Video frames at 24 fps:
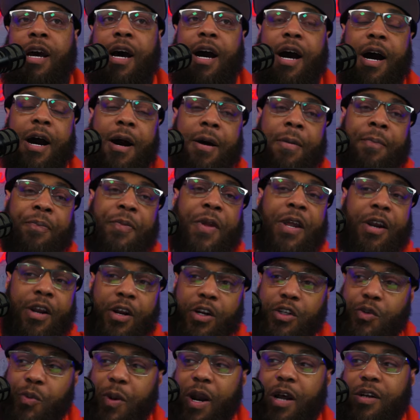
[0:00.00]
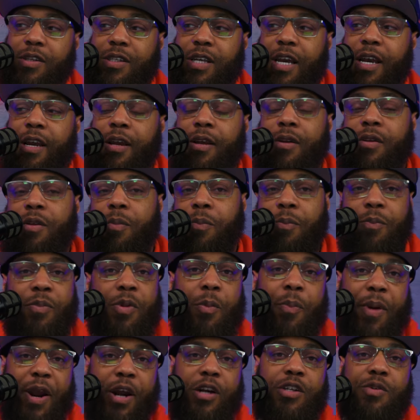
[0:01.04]
And here's what I'll say.
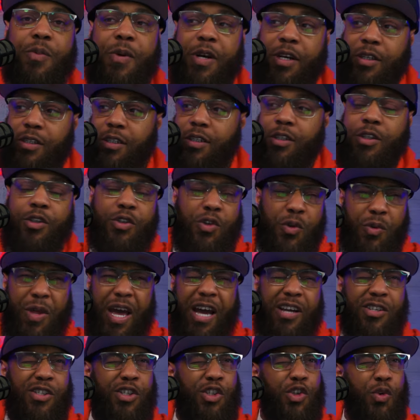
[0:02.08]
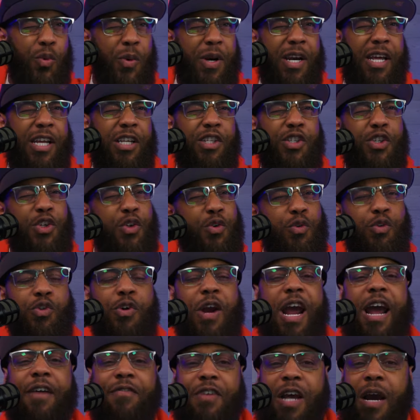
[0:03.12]
The Bears went into the 2022
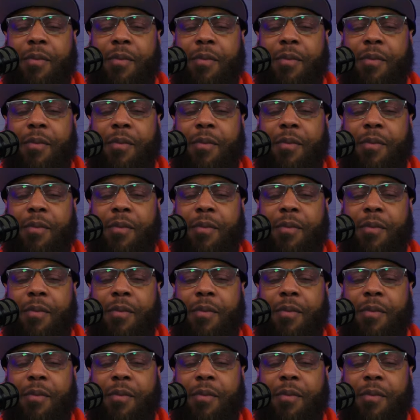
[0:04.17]
draft,